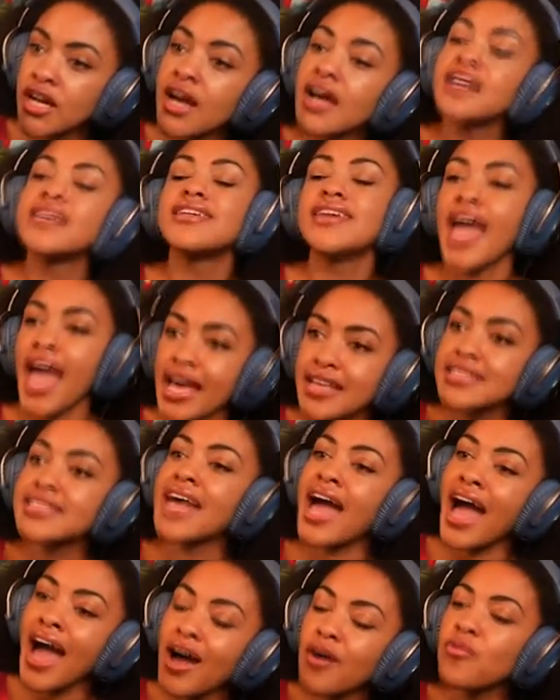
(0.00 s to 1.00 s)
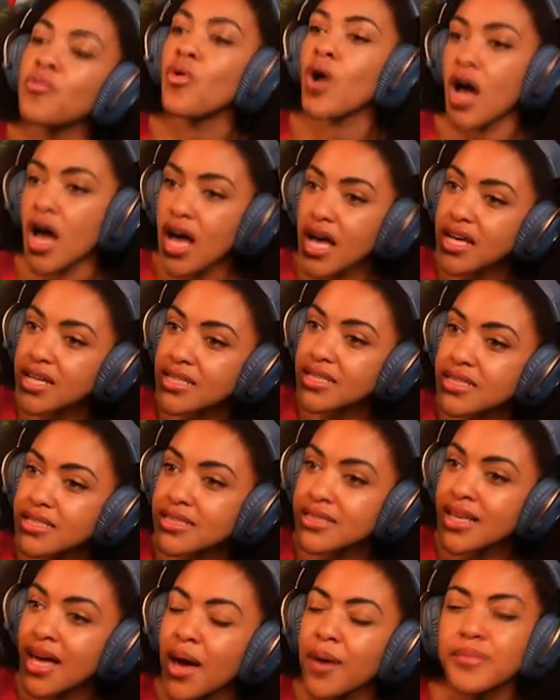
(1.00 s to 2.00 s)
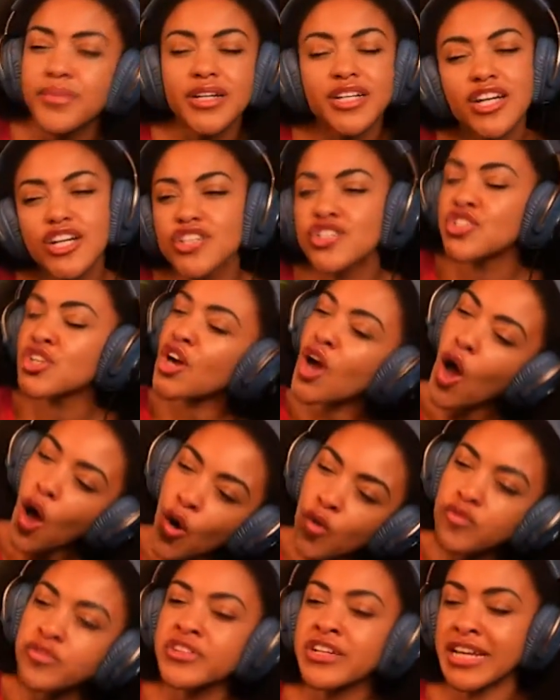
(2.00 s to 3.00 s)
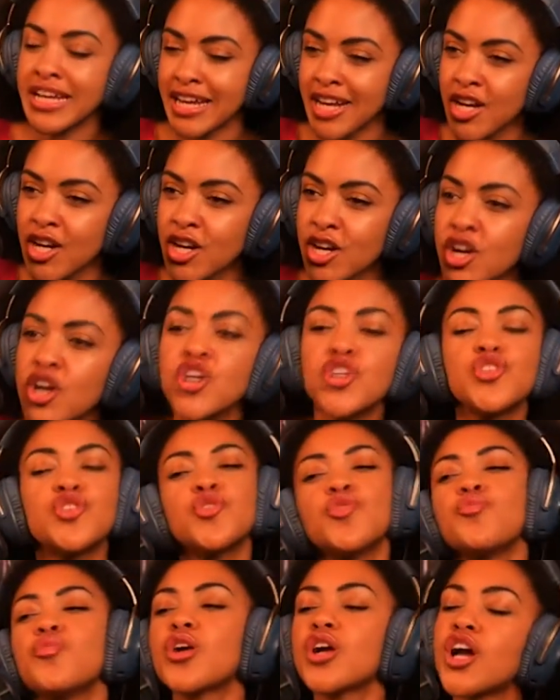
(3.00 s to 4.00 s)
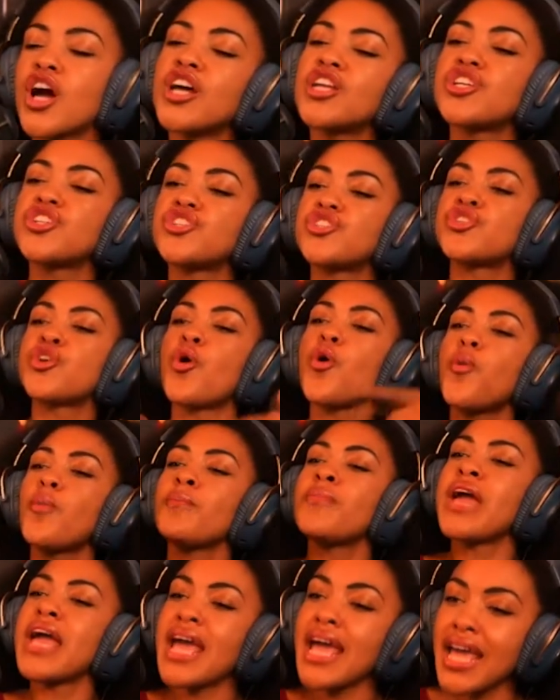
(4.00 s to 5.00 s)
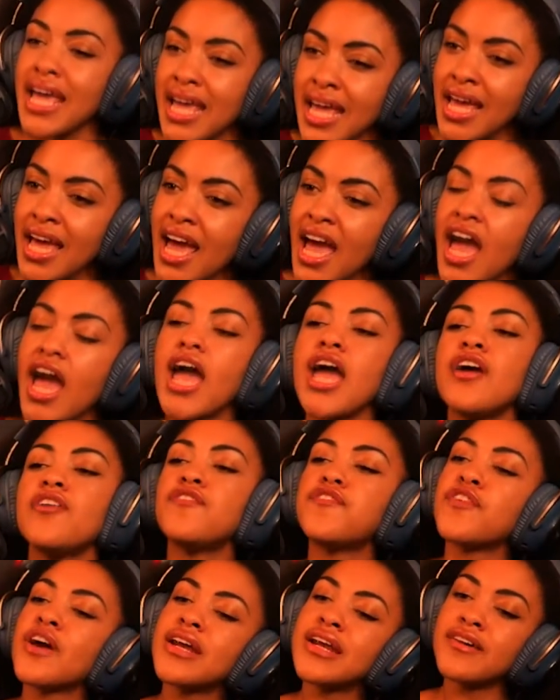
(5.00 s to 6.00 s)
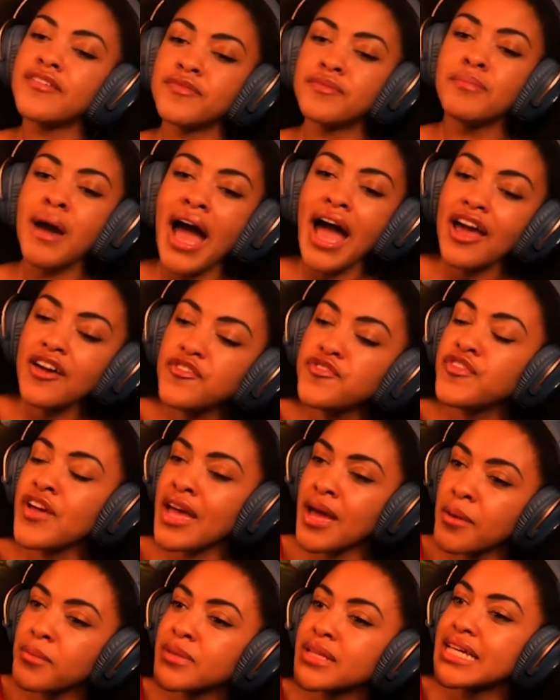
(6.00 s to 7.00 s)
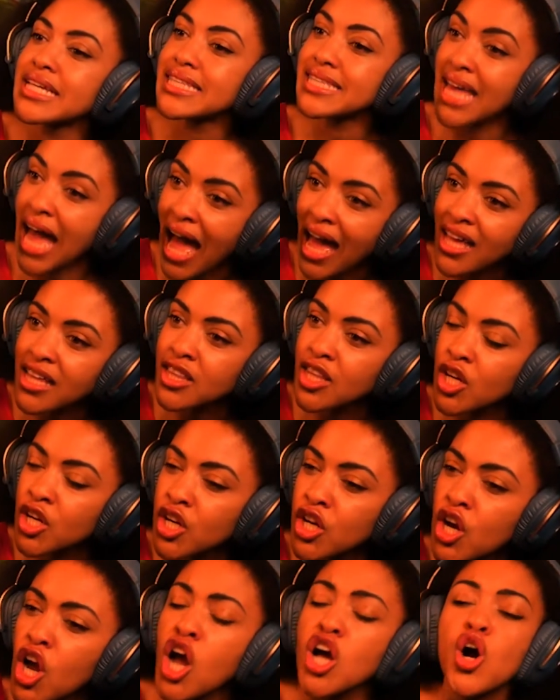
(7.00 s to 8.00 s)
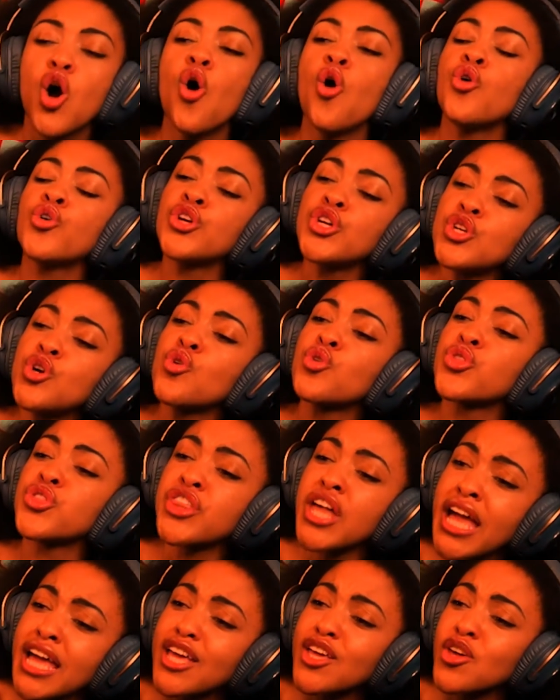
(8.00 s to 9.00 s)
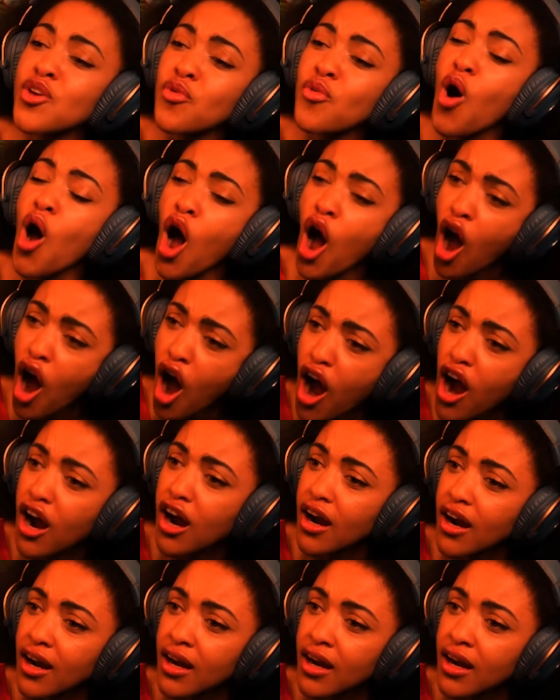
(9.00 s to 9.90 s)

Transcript: Yes, I was. Because you're over here, you were gonna shoot me in front of my family, Tyler. Who do you think you are?